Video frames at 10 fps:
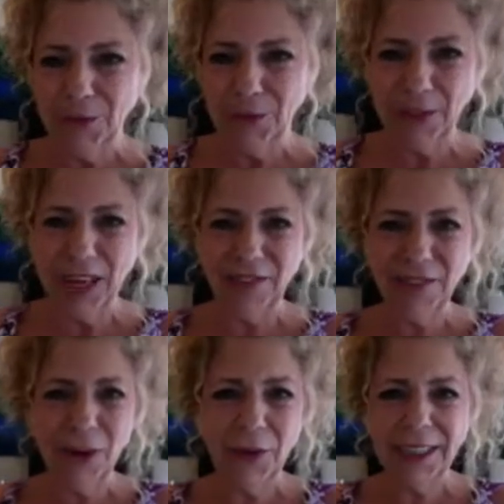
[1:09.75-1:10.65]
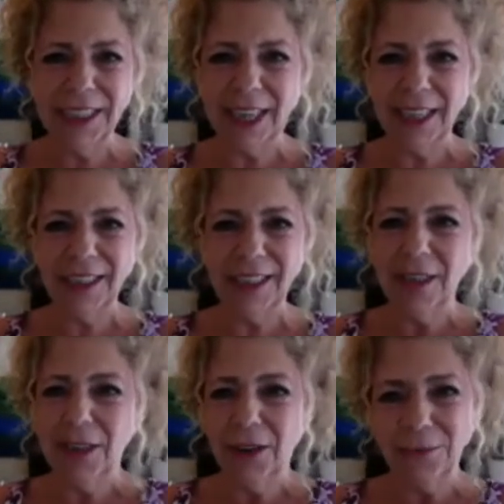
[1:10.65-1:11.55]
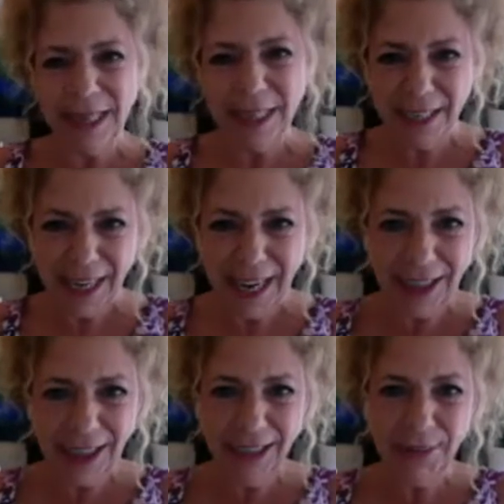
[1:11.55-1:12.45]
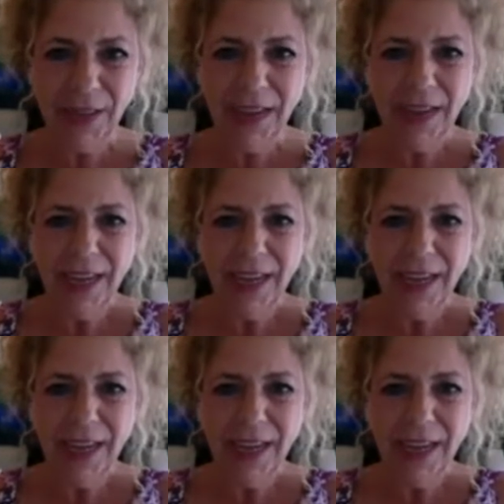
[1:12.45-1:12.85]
You and I have coincided on many an occasion,